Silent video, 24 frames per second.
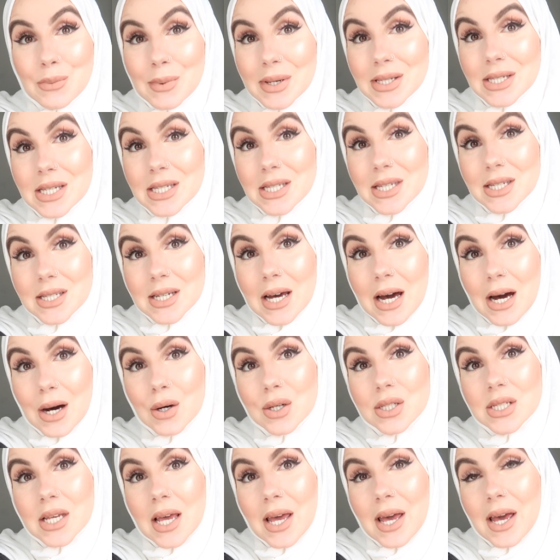my sister's
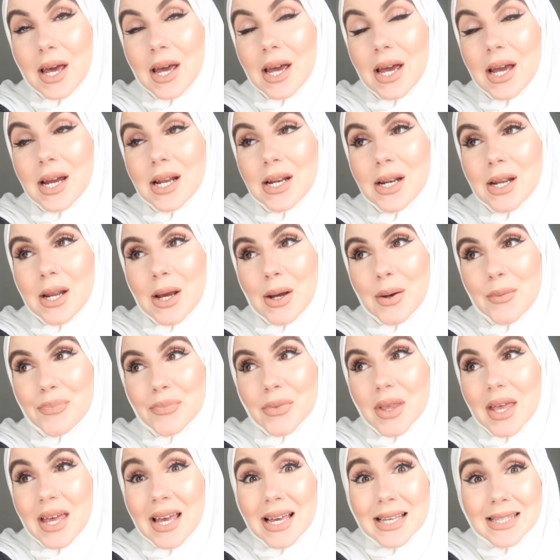house and um,
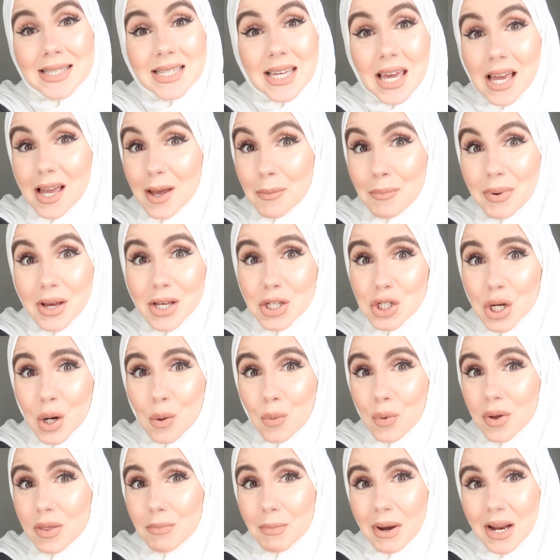take a picture
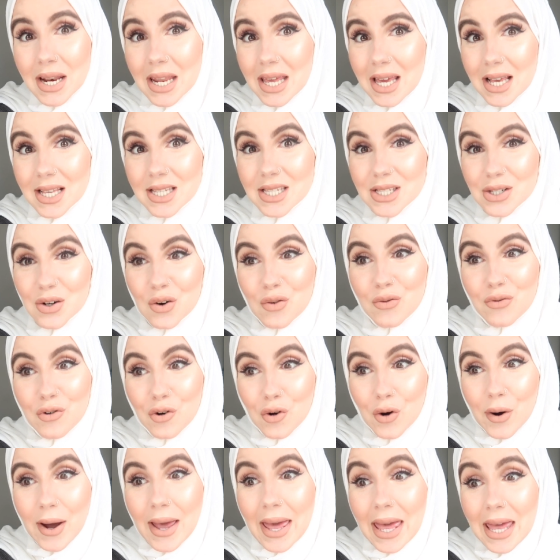with my niece
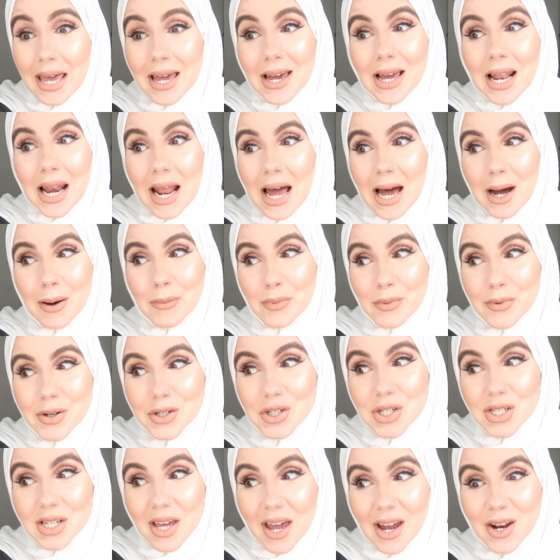for a collab,
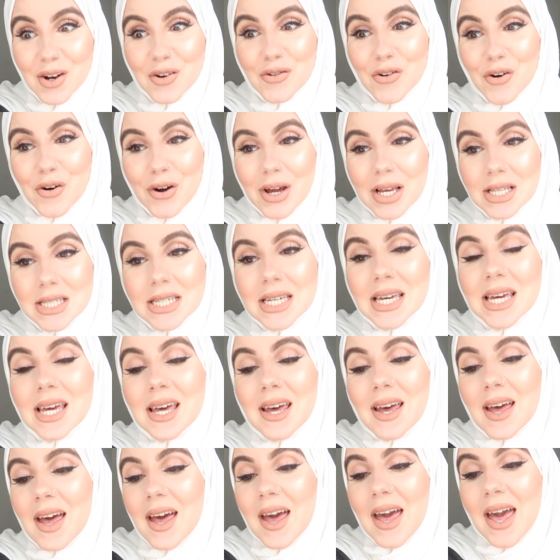which is kind of crazy.
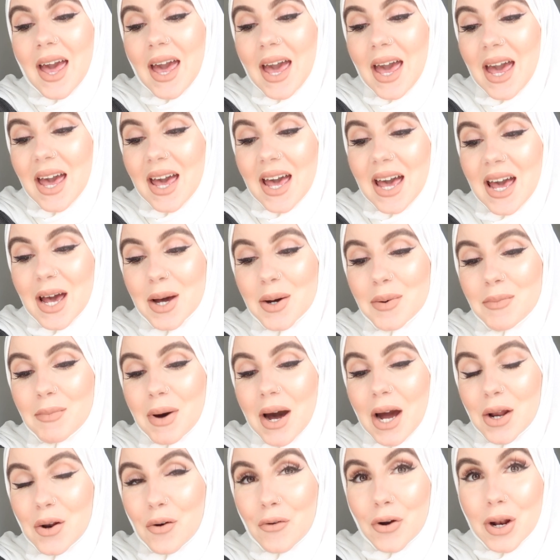Um,
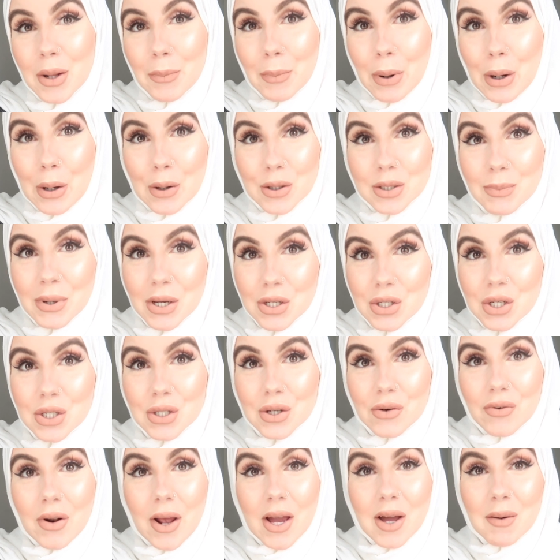I don't really post pictures
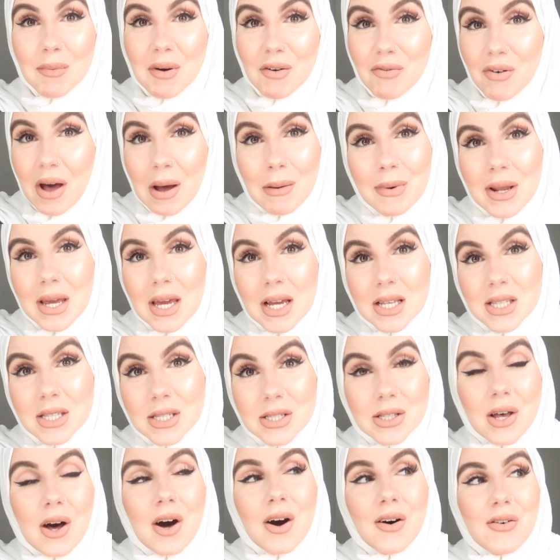of like my family and
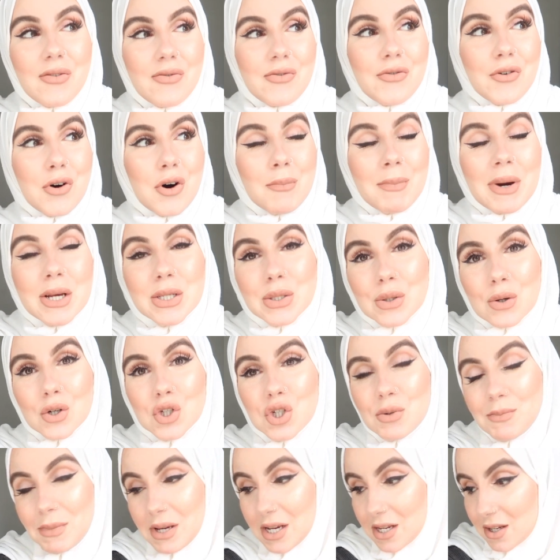stuff on my
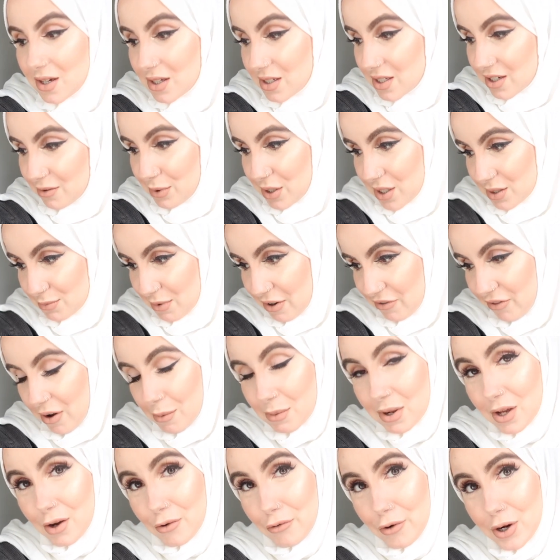social media and stuff because my
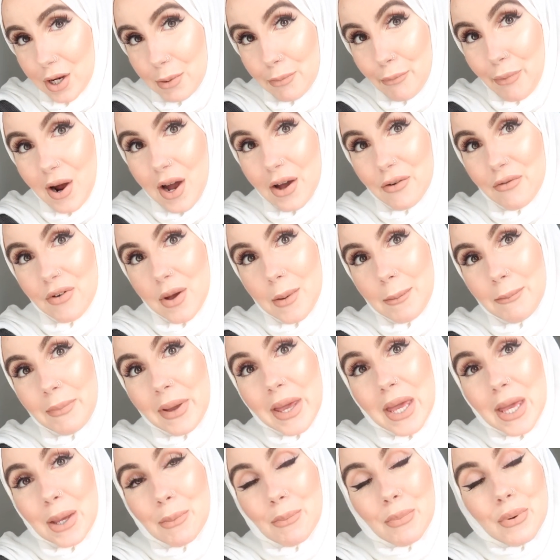family are really private
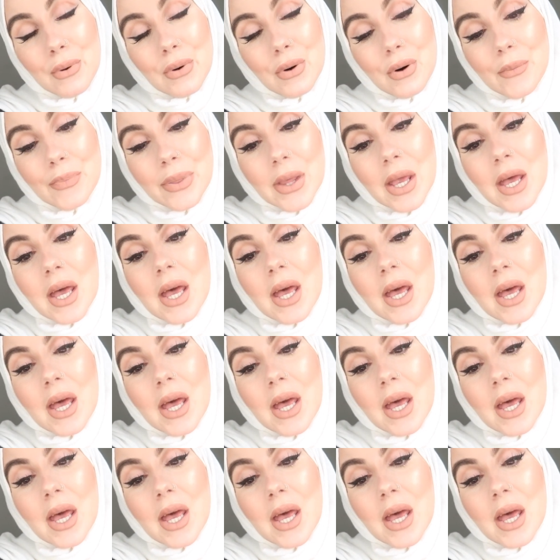people